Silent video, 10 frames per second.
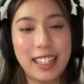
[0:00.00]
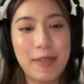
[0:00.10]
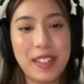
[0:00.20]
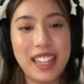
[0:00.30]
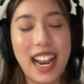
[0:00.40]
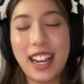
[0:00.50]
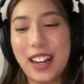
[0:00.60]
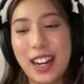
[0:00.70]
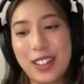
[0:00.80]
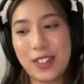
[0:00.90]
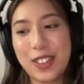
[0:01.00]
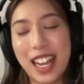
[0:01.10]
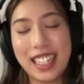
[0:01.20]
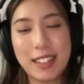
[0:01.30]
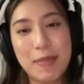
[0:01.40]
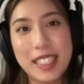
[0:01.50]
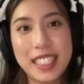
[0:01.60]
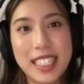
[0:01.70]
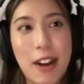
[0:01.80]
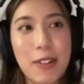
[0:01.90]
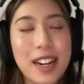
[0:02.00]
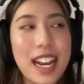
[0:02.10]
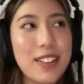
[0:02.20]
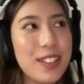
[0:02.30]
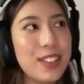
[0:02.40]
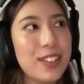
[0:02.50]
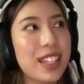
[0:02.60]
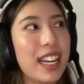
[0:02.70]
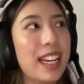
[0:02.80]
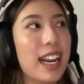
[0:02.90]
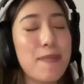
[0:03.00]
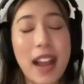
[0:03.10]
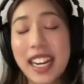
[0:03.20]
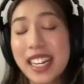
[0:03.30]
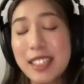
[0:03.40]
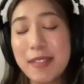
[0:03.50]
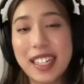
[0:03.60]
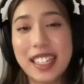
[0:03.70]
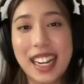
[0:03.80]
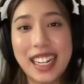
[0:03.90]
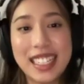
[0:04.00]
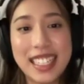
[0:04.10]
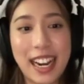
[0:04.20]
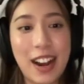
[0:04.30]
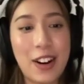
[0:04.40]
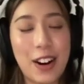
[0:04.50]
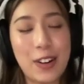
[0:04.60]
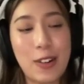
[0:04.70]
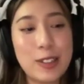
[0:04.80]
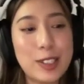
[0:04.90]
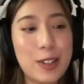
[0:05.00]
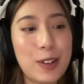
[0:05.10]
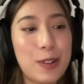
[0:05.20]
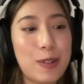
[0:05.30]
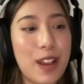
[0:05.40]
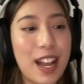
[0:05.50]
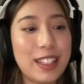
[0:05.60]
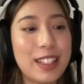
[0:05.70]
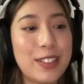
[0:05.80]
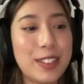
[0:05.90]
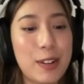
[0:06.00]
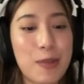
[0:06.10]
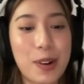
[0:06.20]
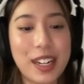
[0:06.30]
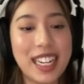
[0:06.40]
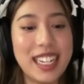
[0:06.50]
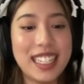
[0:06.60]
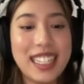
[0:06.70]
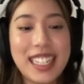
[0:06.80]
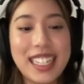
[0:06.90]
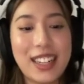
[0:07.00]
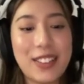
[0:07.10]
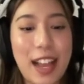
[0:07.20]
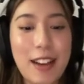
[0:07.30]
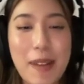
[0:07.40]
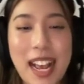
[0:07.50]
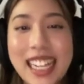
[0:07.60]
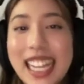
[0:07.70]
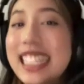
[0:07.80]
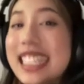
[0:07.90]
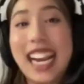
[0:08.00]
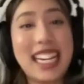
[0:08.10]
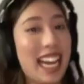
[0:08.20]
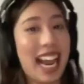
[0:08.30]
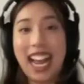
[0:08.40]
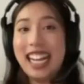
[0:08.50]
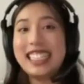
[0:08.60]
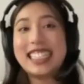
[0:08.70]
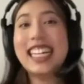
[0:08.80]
be like, I don't like the business hour. I don't know. Like, I guess my clients they are also value the work and life balance. I guess.